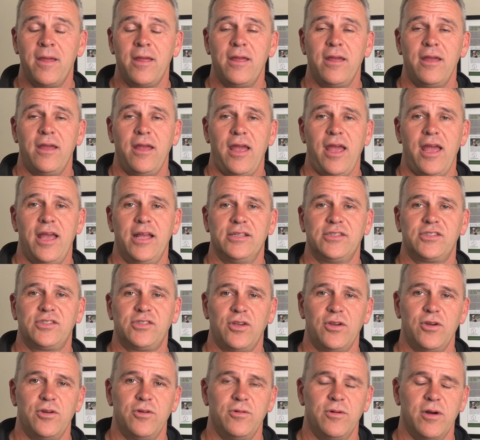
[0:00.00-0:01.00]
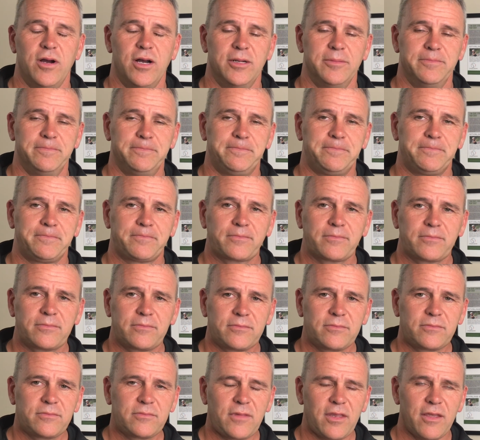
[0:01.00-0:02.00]
And so
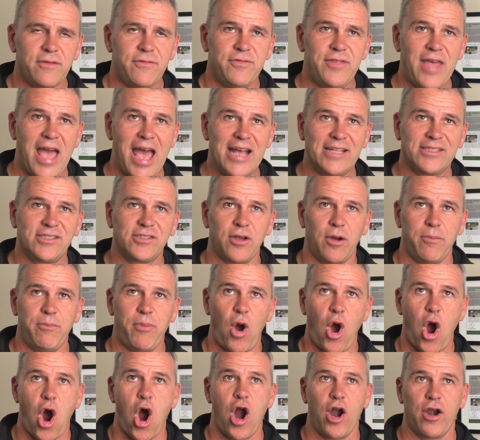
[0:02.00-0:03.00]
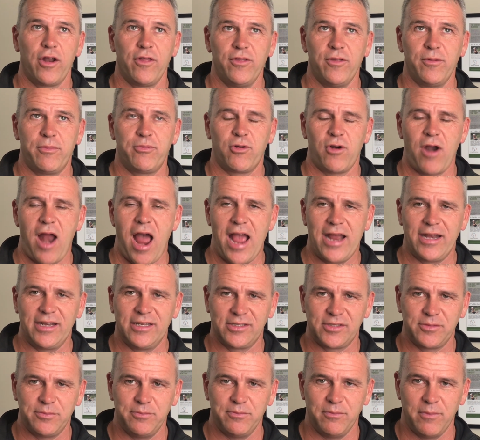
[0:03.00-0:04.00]
that's a part of the practice
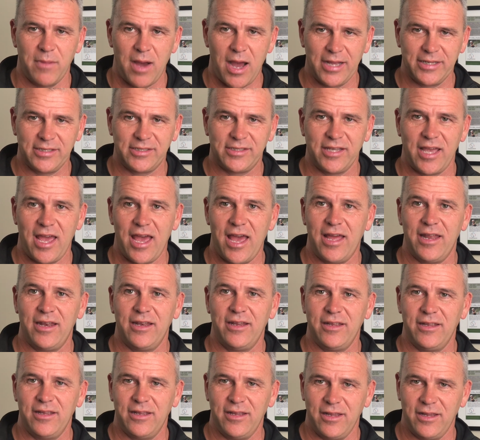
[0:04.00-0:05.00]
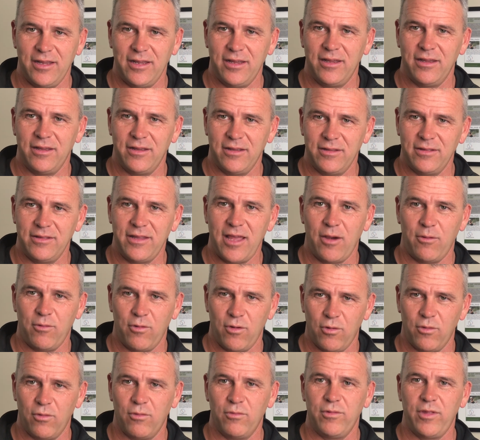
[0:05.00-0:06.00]
mindset that
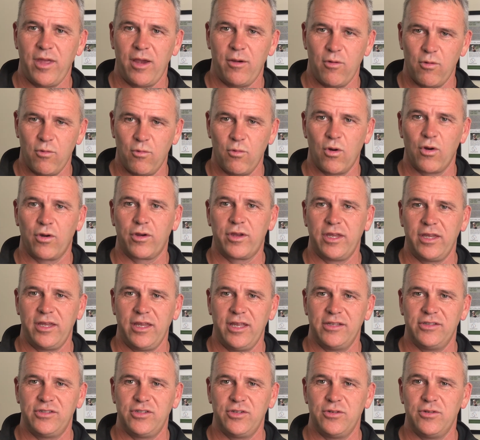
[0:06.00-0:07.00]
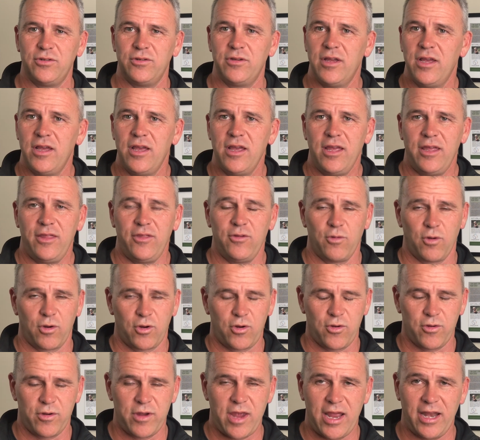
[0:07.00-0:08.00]
we're working into. And then we're
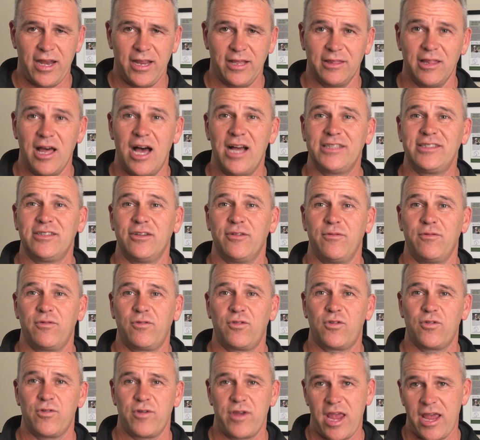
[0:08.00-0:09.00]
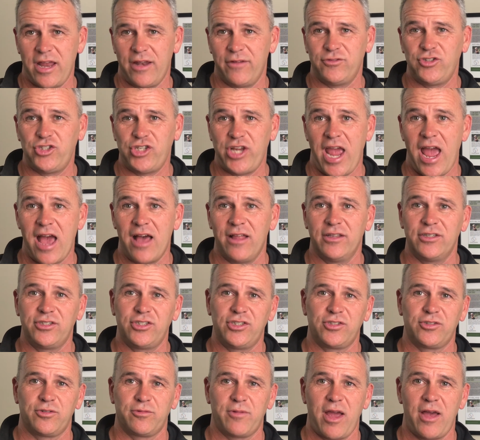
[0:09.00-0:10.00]
creating lots of creative challenges
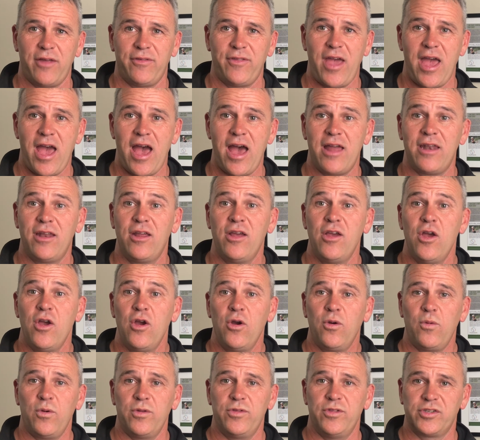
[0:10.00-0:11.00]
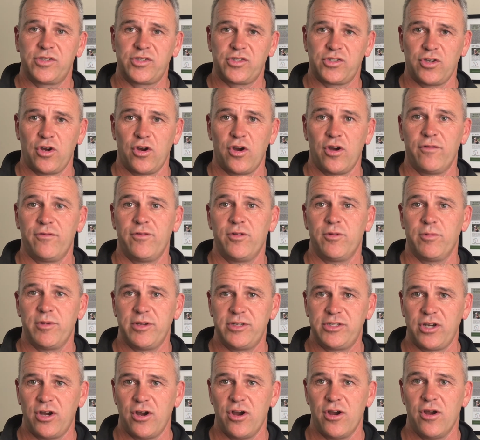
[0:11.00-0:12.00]
around that with the serve and
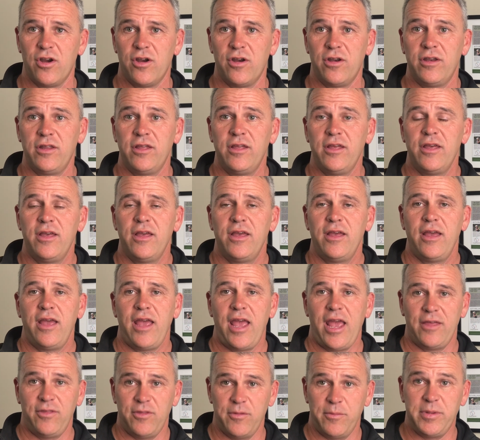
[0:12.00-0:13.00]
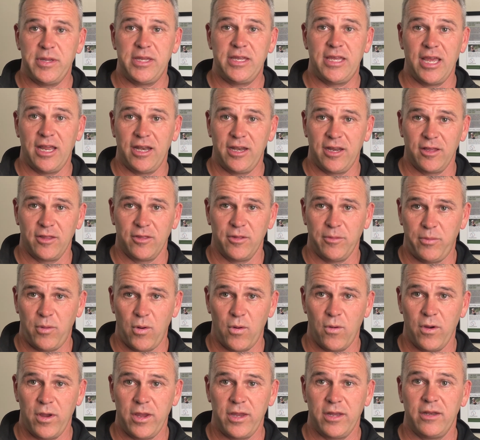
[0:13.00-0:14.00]
return and the beginning of the
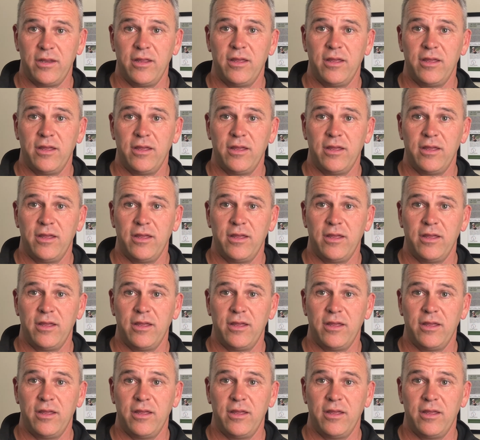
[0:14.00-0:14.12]
point.